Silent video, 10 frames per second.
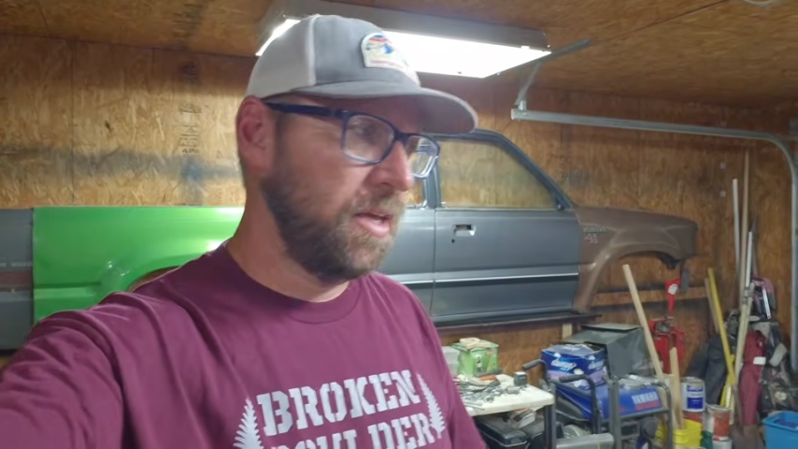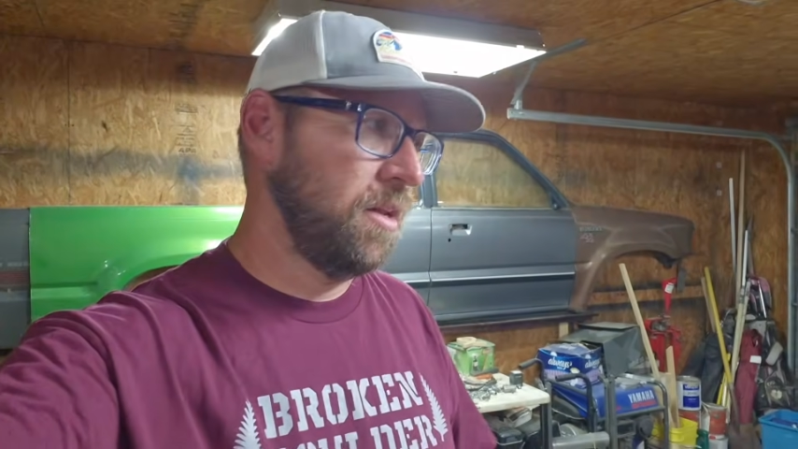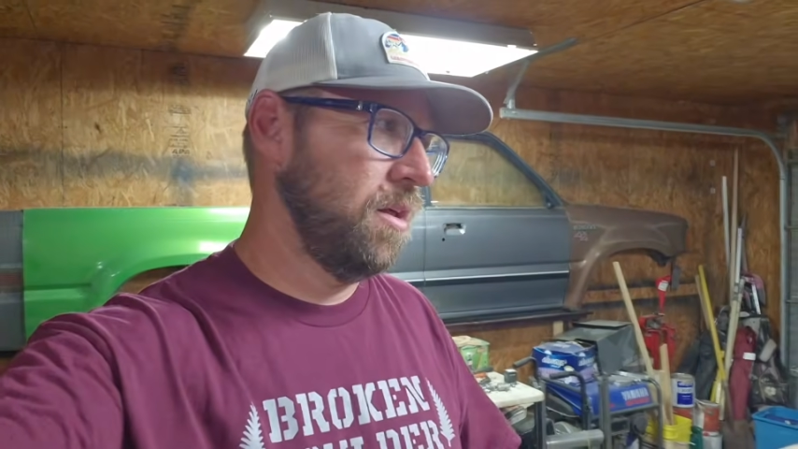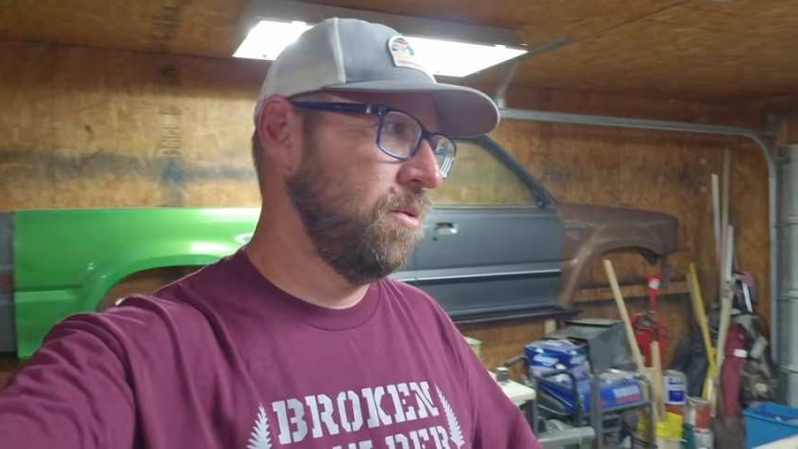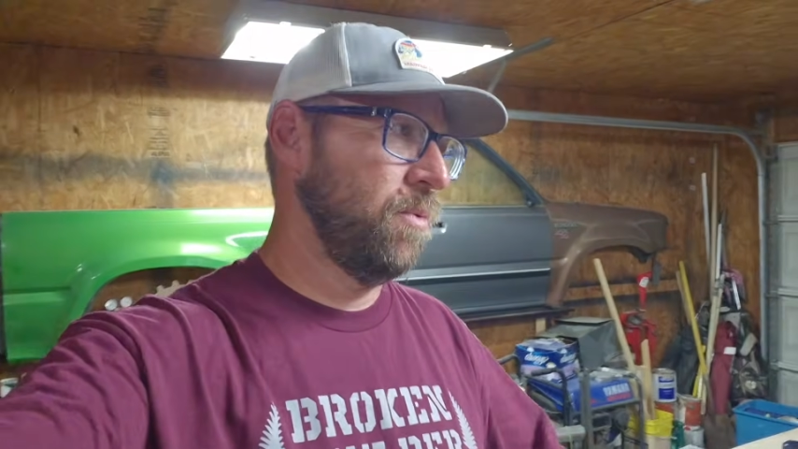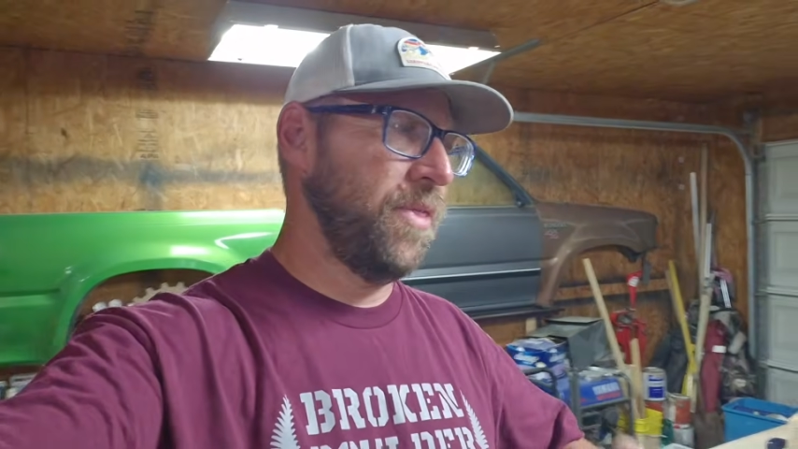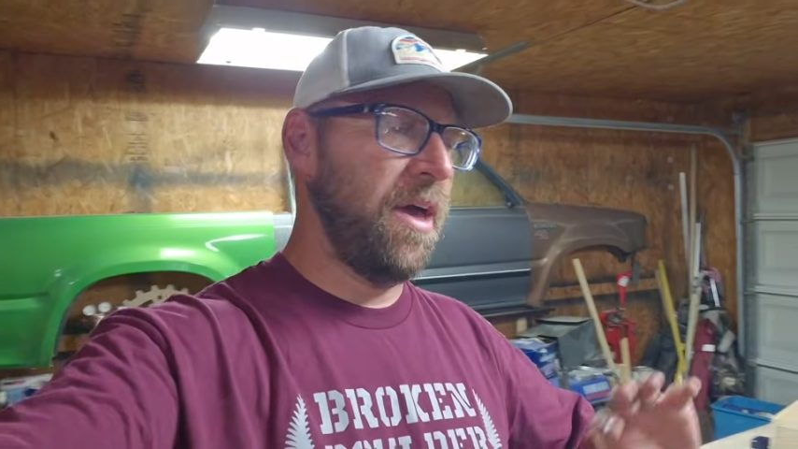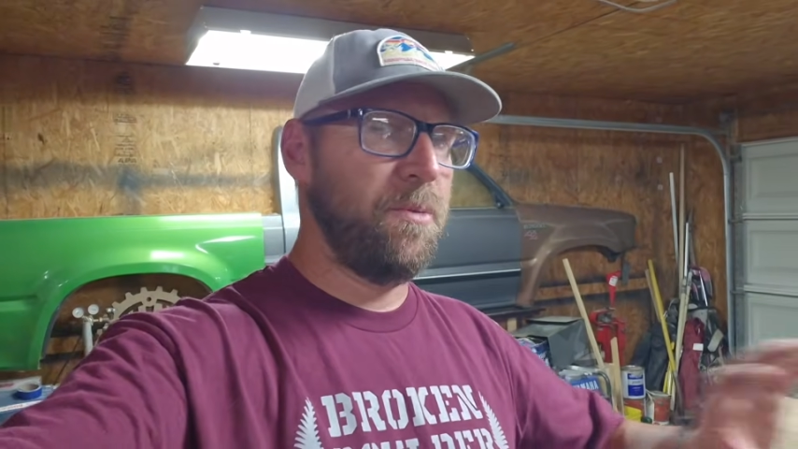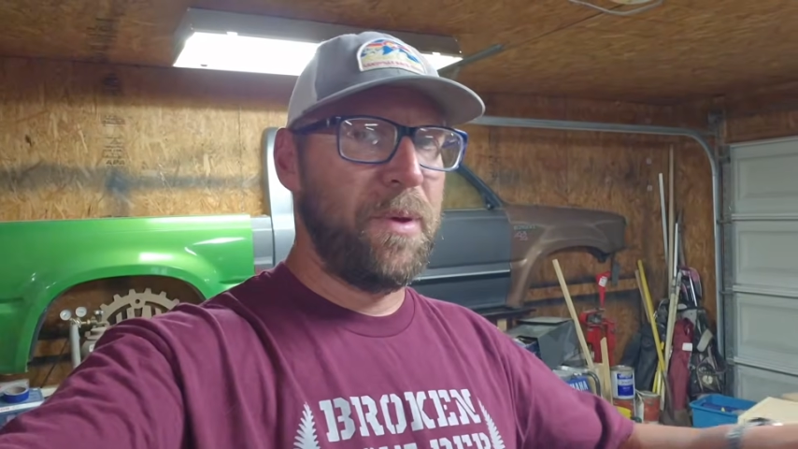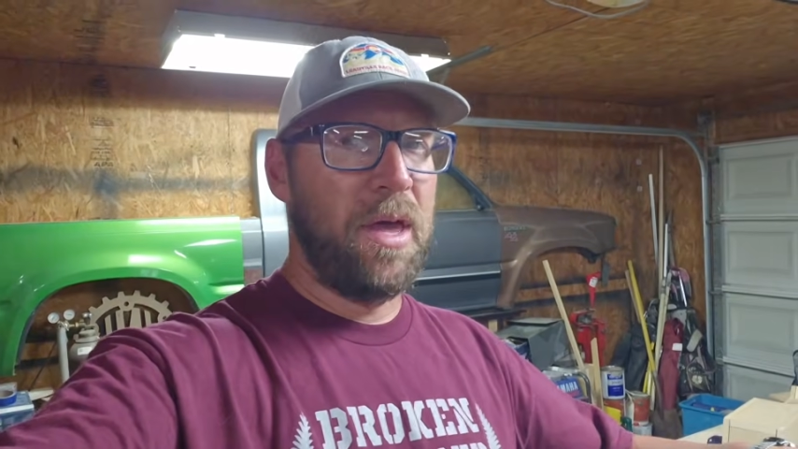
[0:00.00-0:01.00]
it
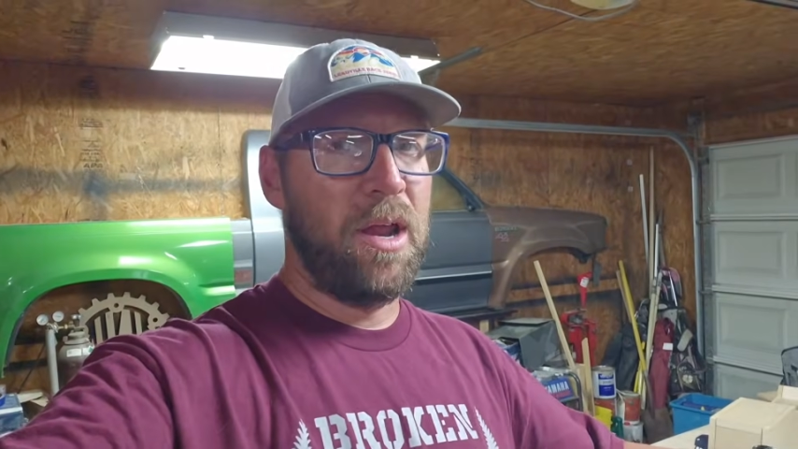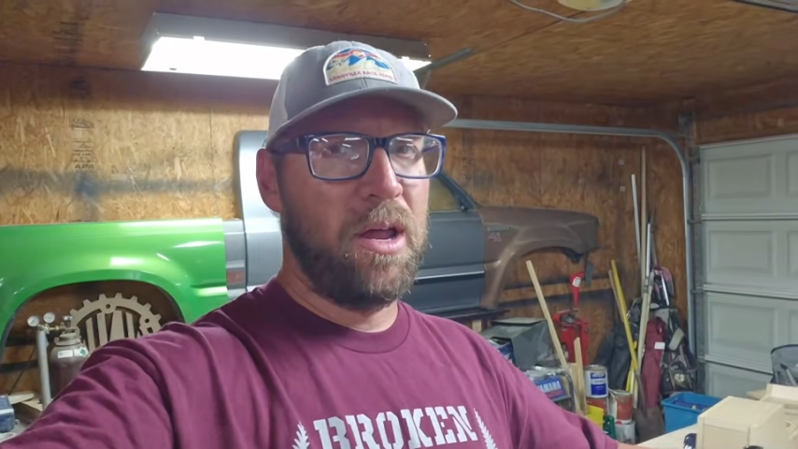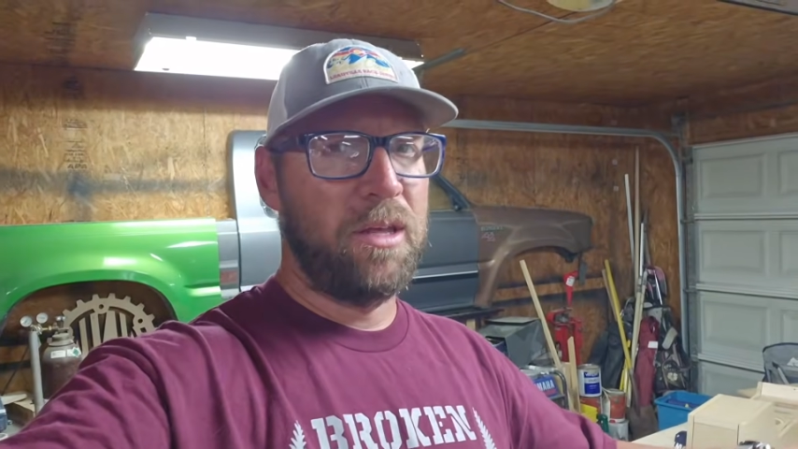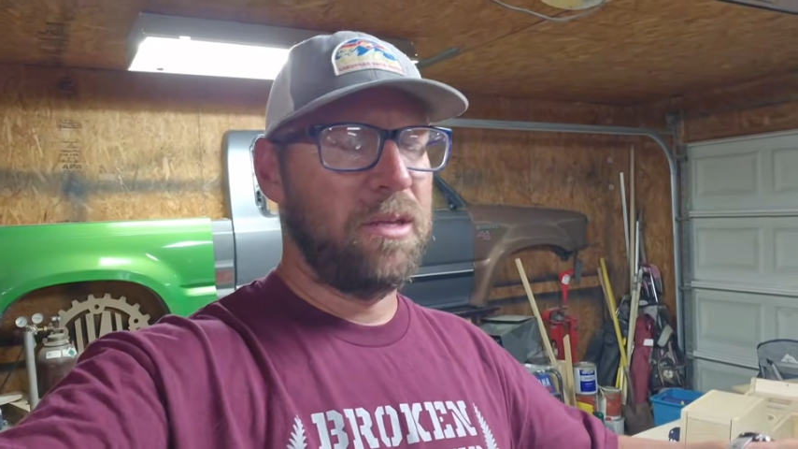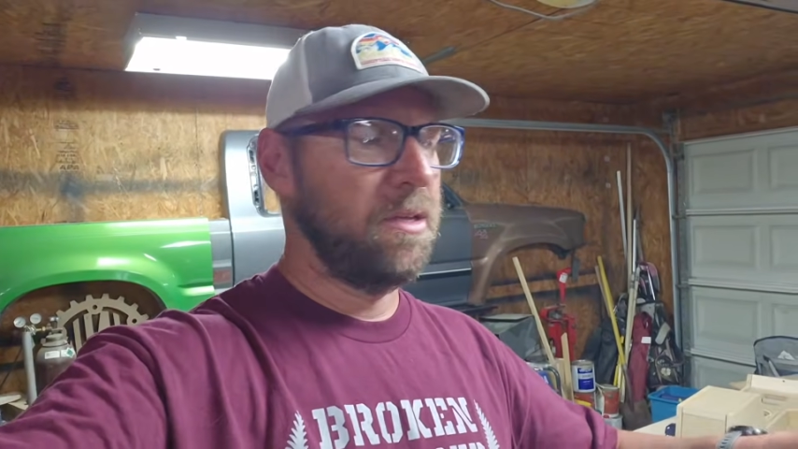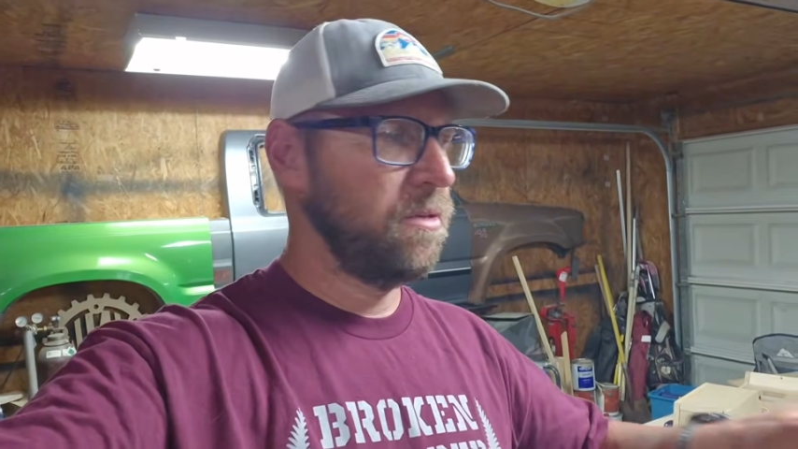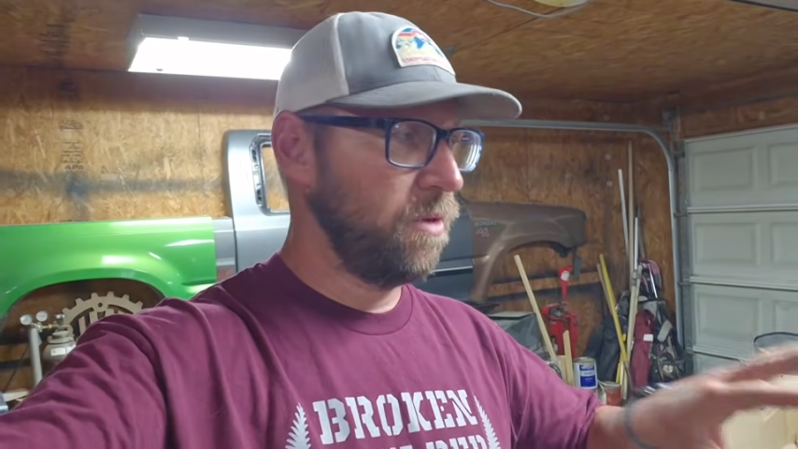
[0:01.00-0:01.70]
without a bed on it